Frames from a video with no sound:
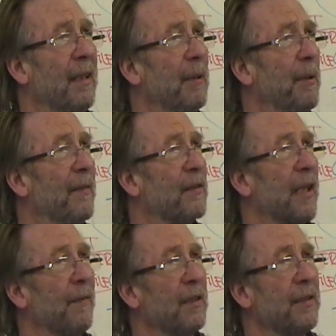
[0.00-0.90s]
did a bit of
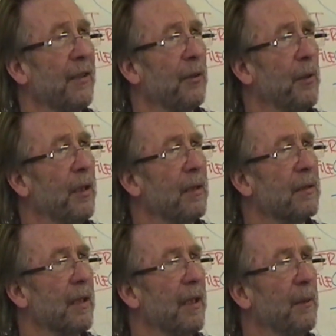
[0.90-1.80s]
travelling around the world
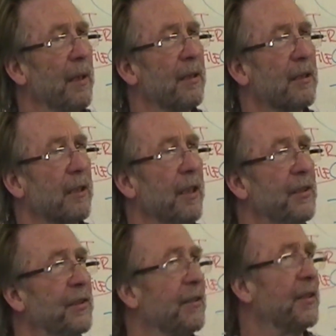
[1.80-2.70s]
really. I went to
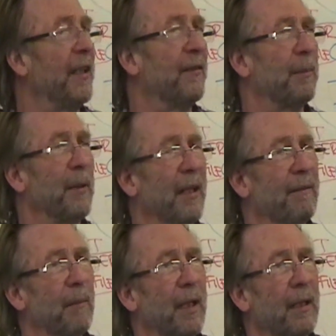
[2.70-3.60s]
Greece, saved up
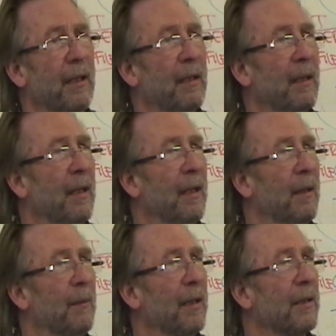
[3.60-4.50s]
enough money,
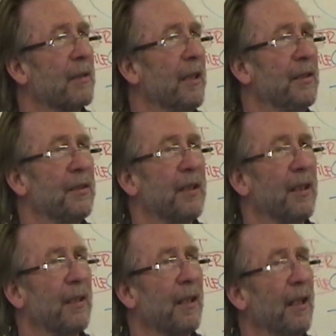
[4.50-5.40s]
went to Greece,
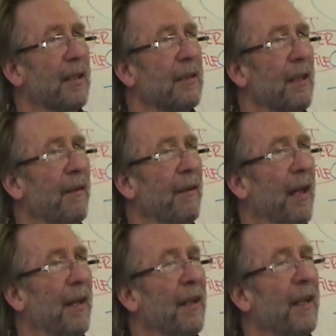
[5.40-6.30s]
Turkey and around
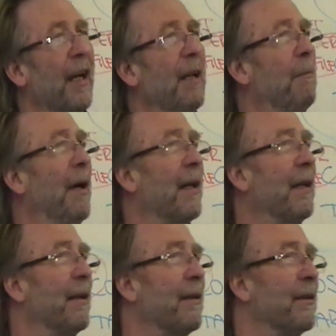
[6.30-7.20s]
there, then came
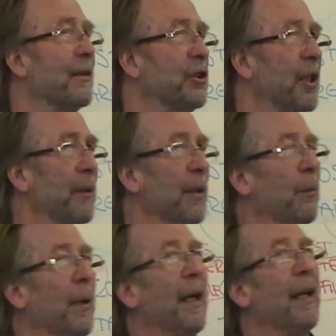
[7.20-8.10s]
back and I got a job in
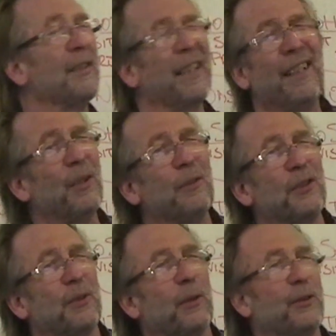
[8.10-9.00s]
a warehouse. I did all
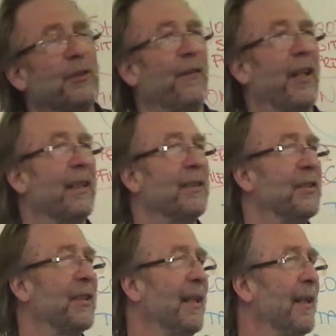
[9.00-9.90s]
sorts of
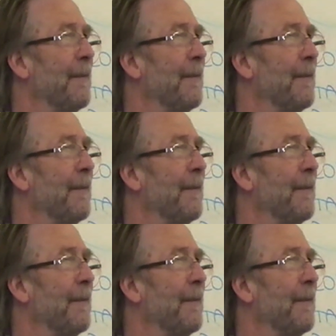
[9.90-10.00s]
things.